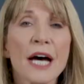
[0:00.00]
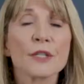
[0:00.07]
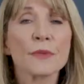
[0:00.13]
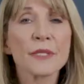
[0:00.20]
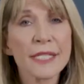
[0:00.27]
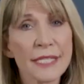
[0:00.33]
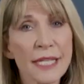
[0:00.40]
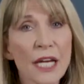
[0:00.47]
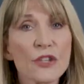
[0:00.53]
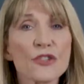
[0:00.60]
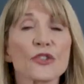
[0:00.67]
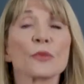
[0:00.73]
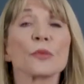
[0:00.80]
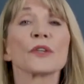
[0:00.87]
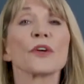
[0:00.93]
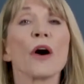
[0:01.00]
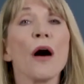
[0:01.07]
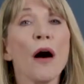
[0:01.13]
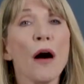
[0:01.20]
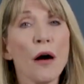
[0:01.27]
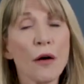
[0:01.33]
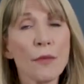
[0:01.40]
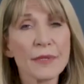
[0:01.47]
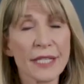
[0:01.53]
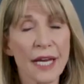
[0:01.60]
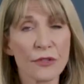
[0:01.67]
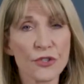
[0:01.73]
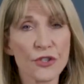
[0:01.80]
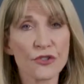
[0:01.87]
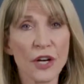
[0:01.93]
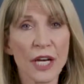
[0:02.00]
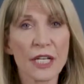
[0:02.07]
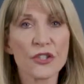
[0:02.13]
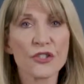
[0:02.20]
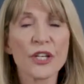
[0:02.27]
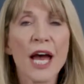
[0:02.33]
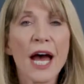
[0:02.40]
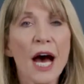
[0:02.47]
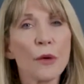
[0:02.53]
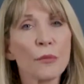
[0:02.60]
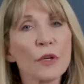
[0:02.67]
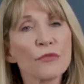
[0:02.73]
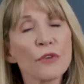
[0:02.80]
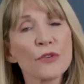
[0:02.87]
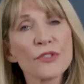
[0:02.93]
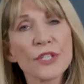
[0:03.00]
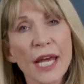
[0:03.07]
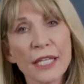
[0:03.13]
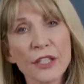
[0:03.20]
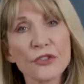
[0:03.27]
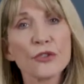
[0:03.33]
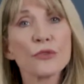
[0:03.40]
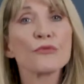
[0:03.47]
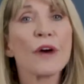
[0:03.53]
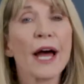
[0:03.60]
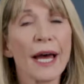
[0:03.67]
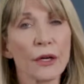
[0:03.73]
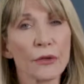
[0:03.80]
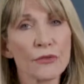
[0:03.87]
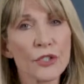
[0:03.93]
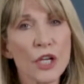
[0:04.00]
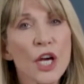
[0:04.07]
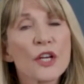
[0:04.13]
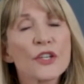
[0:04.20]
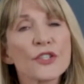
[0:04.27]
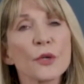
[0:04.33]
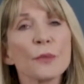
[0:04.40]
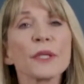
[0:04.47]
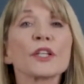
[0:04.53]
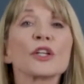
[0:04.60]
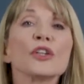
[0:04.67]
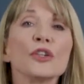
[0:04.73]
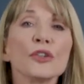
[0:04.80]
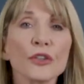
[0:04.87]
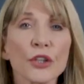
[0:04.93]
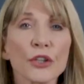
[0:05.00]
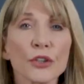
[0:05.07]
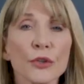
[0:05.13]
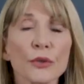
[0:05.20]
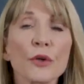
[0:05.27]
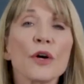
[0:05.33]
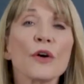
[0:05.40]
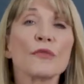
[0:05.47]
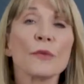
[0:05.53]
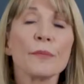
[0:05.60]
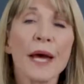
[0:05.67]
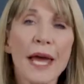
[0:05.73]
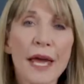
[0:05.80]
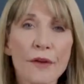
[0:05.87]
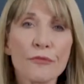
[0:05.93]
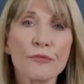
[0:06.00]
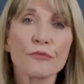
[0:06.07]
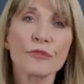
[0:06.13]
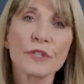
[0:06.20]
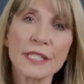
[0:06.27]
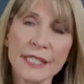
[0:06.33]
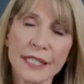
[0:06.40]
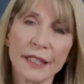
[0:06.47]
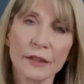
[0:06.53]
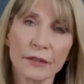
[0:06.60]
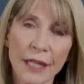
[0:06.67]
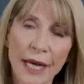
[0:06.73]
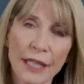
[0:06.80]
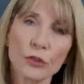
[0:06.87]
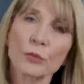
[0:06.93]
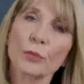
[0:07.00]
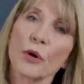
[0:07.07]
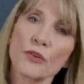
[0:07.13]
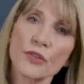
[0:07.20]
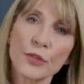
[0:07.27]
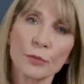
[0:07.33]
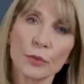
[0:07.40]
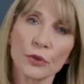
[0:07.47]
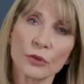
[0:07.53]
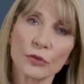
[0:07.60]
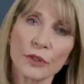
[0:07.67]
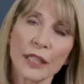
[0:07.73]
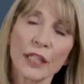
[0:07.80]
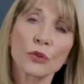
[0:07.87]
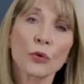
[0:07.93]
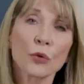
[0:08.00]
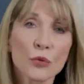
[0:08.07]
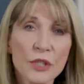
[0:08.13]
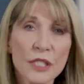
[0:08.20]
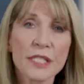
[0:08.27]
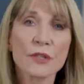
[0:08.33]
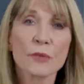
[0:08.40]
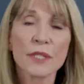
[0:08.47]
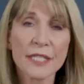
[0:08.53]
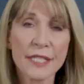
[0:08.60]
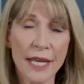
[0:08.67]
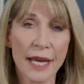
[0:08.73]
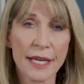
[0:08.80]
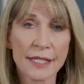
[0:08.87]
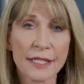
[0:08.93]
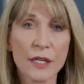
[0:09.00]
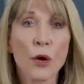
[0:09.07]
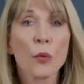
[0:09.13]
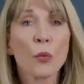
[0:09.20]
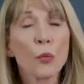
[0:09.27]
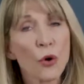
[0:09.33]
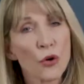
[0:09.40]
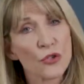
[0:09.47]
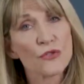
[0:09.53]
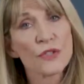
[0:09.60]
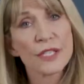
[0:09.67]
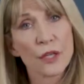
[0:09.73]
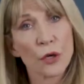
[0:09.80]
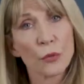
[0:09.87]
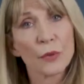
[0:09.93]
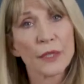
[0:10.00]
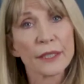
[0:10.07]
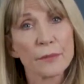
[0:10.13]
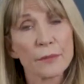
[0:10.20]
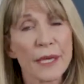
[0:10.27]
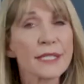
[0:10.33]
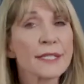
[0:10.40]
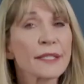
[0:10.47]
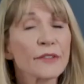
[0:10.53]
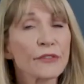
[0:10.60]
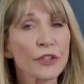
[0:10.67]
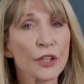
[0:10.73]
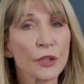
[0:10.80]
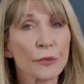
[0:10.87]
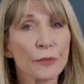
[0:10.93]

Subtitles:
and we stand you with your arms outstretched, and we rotate you round so we can look at you from every single angle possible in order to assess what result we can best give you.